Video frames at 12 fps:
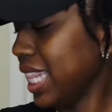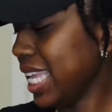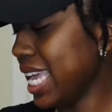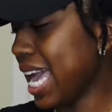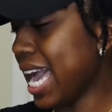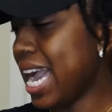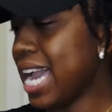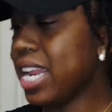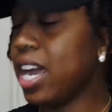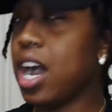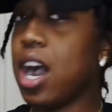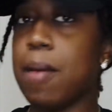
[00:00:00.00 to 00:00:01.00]
They had
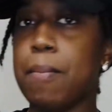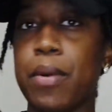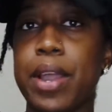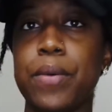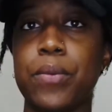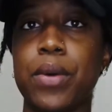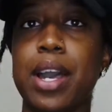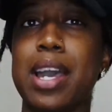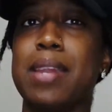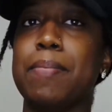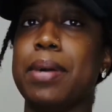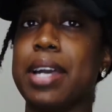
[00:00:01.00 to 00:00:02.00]
an ombre
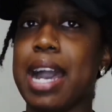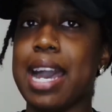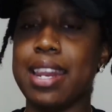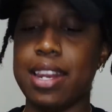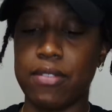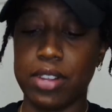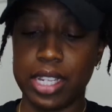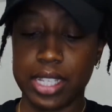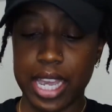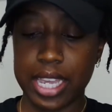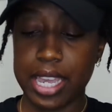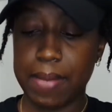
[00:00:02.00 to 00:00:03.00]
one, but I didn't really
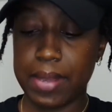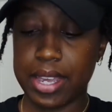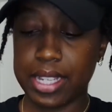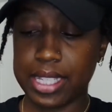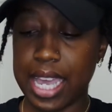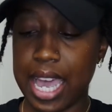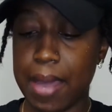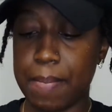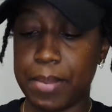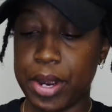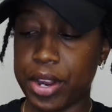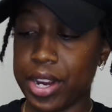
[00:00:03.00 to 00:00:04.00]
like it because it
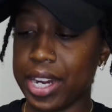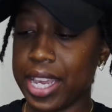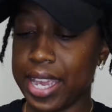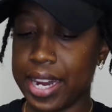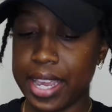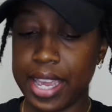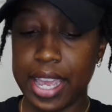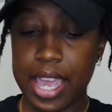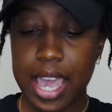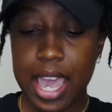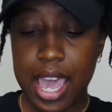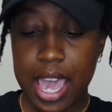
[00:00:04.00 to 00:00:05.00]
had burgundy in it.
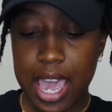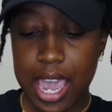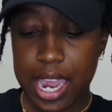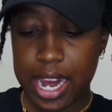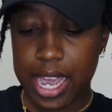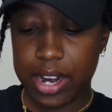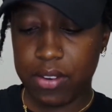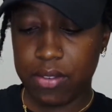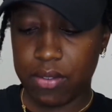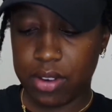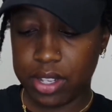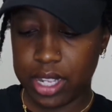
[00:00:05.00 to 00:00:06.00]
And I
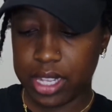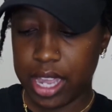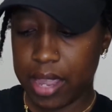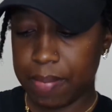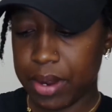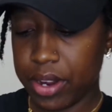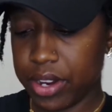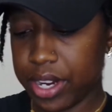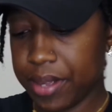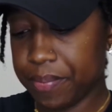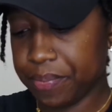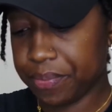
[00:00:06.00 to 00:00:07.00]
don't really like
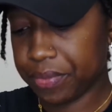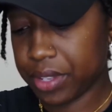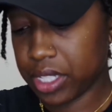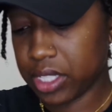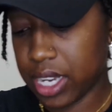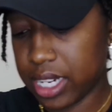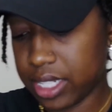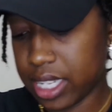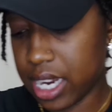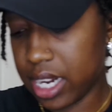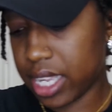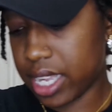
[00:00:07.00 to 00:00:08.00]
burgundy. So I
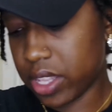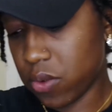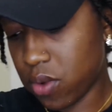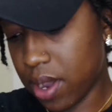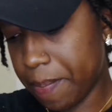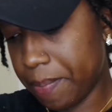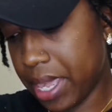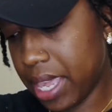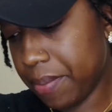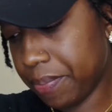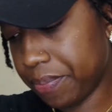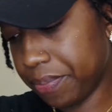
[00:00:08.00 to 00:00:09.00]
decided to get the
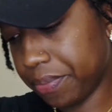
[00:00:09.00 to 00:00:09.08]
1B.